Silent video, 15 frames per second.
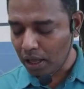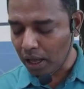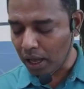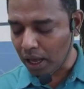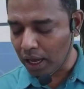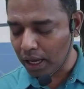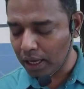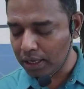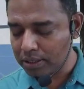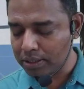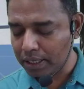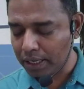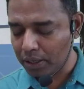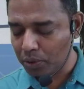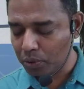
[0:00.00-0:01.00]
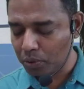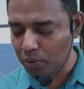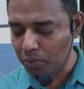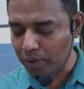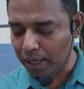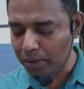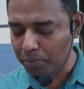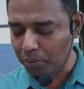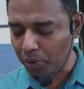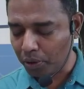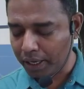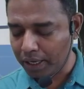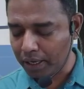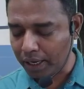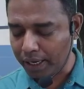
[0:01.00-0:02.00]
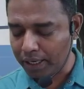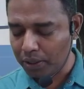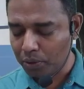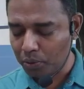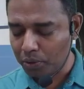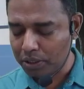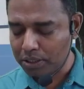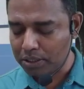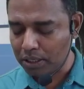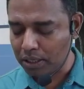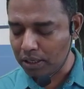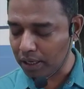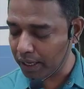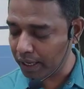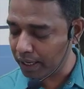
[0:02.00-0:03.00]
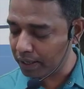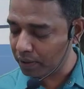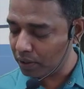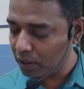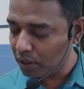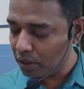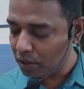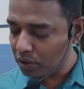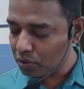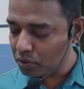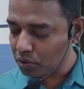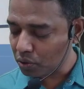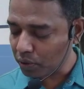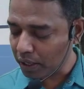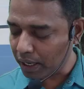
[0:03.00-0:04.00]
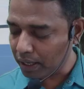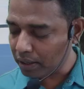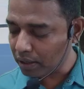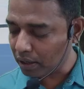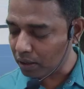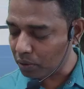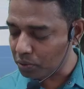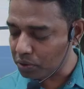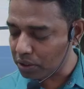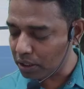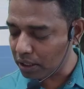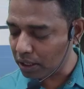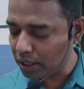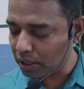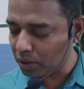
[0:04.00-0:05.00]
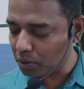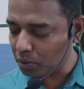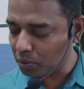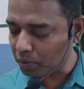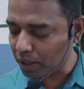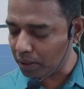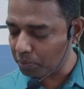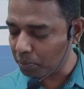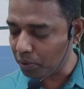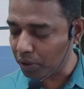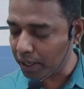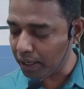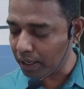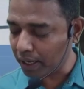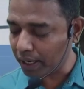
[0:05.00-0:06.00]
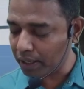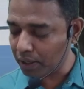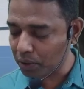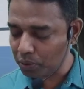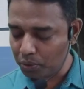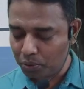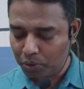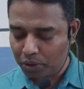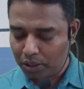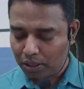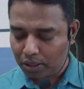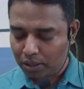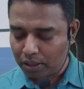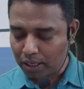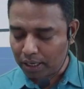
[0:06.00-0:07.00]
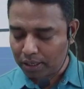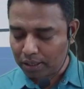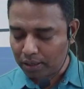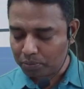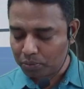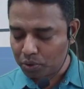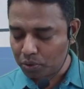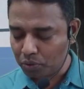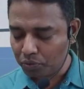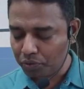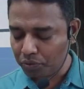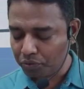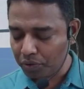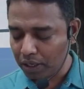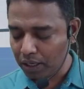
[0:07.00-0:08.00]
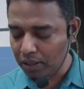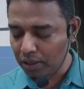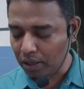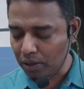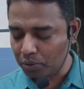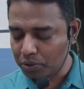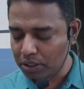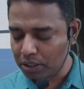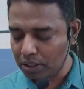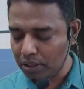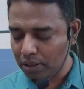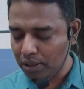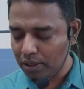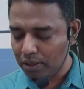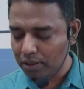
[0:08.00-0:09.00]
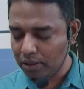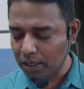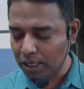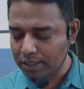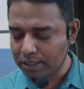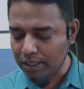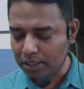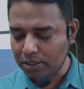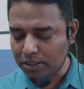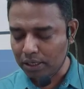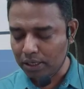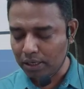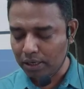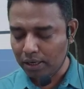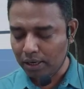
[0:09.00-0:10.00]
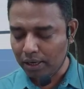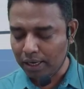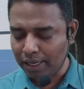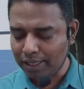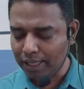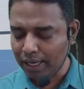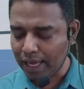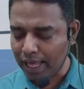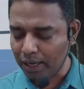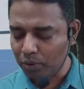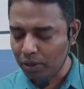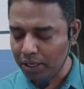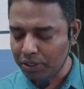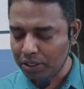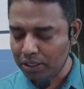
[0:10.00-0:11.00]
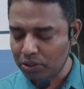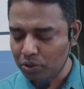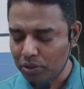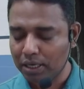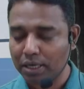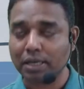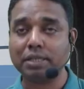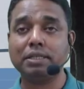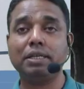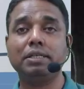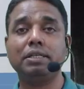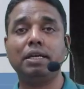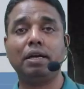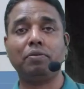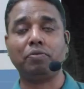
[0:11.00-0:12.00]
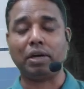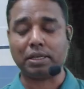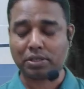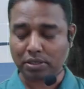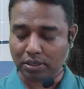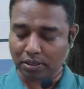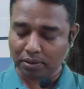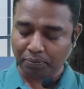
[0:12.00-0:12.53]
hours into 1.92 is the rate. So 8,000 into 1.92 comes to 15,360. Done the calculation so that it is easy and faster,